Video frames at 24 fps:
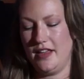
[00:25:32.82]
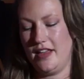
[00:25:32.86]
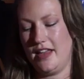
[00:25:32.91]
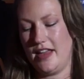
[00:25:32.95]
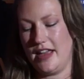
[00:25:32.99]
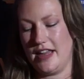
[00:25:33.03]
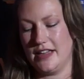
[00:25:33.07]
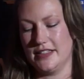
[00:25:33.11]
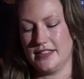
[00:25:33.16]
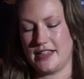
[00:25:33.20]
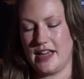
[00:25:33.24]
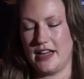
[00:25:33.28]

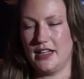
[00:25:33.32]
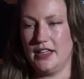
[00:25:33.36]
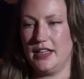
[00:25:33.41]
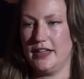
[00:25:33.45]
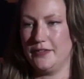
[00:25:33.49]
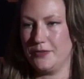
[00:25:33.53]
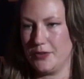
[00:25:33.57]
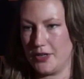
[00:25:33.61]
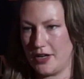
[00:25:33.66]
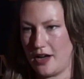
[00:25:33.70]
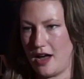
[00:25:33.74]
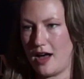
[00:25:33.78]
and it's kind of
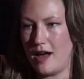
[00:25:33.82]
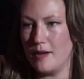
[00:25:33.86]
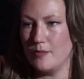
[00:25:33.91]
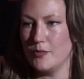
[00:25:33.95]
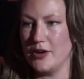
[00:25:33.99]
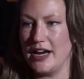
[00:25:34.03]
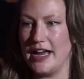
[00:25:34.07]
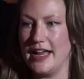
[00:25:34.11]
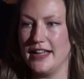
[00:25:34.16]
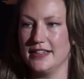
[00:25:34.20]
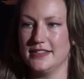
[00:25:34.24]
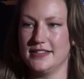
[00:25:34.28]
like for
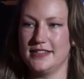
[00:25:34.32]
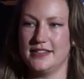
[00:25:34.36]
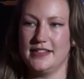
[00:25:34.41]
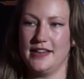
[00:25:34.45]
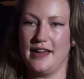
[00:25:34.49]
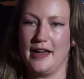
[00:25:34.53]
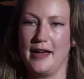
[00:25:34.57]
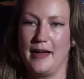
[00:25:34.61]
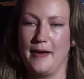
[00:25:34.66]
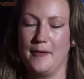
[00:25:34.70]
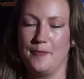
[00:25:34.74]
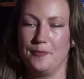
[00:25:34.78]
comrades.
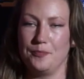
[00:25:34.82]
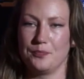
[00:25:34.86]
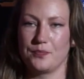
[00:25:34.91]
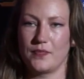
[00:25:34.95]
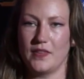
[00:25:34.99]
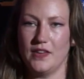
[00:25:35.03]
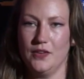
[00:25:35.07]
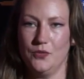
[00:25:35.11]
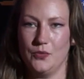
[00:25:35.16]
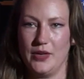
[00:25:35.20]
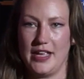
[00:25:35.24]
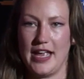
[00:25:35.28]

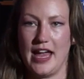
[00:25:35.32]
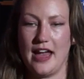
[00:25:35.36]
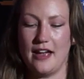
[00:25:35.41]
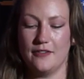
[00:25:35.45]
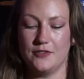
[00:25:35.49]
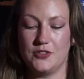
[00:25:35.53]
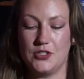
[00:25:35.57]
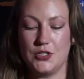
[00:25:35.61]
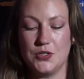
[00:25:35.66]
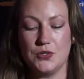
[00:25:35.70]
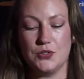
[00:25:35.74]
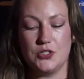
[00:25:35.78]
We
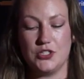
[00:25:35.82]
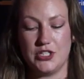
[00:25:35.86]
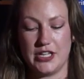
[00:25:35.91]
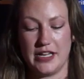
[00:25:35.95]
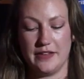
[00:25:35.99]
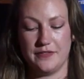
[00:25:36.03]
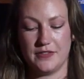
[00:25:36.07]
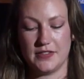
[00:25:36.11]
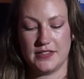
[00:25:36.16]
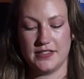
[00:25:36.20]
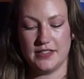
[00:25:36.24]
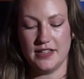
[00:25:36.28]
have 2
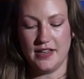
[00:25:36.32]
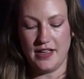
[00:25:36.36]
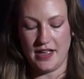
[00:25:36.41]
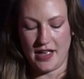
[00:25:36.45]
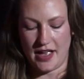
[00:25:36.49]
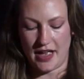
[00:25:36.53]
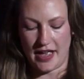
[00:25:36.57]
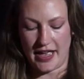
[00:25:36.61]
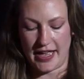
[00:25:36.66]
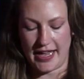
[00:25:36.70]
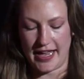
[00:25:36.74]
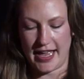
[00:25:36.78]
shifts.
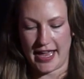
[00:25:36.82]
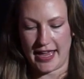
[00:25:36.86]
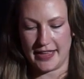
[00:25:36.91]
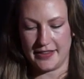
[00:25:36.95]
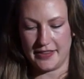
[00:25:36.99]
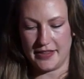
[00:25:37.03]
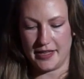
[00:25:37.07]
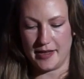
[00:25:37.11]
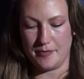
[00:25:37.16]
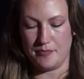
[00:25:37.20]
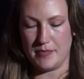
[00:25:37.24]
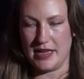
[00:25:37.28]
I
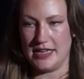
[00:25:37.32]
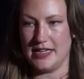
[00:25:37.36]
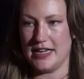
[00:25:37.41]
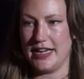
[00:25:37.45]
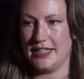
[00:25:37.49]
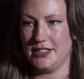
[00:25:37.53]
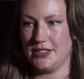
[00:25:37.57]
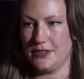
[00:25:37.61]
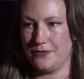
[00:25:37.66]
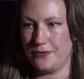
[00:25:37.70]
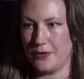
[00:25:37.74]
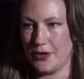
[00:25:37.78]
had the
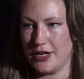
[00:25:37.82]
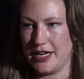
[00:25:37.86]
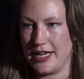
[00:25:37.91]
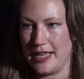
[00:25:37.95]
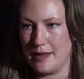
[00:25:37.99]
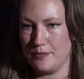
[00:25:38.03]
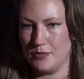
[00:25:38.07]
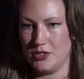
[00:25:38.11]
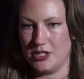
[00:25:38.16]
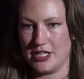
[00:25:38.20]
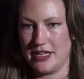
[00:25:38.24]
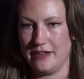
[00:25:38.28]
midnight to 4
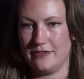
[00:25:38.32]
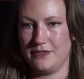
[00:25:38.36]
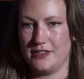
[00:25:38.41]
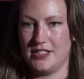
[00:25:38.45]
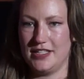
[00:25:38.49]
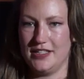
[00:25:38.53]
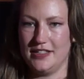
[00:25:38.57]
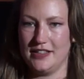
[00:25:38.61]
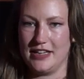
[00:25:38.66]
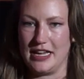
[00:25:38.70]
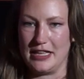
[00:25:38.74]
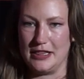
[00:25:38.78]
a.m.
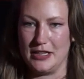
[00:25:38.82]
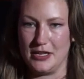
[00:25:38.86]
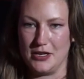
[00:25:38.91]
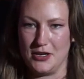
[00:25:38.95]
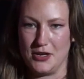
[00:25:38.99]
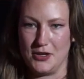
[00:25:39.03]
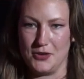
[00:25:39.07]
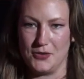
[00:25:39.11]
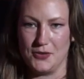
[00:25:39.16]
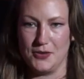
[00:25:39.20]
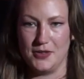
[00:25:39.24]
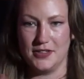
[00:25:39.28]
shift and the
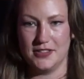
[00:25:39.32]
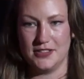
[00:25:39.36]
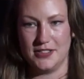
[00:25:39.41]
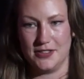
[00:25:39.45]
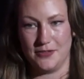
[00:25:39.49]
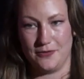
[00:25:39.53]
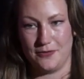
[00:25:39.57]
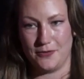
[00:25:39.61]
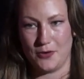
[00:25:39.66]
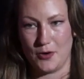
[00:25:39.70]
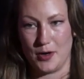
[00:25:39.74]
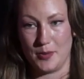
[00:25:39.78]
noon to
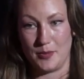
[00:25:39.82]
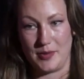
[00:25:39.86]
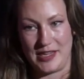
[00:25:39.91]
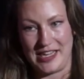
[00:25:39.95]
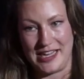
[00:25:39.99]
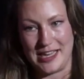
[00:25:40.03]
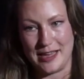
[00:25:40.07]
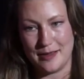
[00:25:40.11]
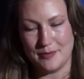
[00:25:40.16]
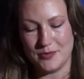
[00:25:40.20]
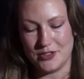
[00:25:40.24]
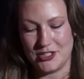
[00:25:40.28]
4
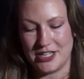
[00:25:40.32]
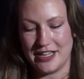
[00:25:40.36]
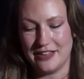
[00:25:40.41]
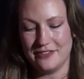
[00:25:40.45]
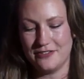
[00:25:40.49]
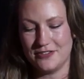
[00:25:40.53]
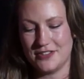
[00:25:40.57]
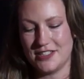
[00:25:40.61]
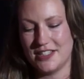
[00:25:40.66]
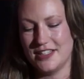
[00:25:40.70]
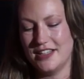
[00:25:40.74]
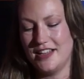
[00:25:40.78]
p.m.
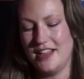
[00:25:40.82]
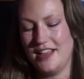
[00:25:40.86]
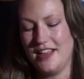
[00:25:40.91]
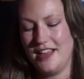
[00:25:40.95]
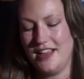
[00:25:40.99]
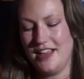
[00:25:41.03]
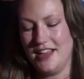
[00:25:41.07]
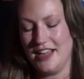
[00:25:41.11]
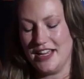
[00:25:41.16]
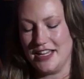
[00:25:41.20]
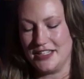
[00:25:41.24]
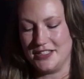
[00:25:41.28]
shift,
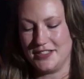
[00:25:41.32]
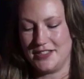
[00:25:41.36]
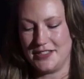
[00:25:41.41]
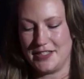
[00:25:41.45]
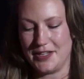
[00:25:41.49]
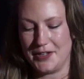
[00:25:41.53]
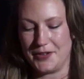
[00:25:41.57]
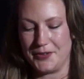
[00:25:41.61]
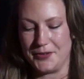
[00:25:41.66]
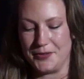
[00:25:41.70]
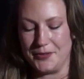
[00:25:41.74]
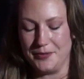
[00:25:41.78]
and
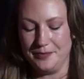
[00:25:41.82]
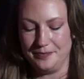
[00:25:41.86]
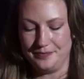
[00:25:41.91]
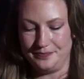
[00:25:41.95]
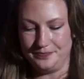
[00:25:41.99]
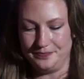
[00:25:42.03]
so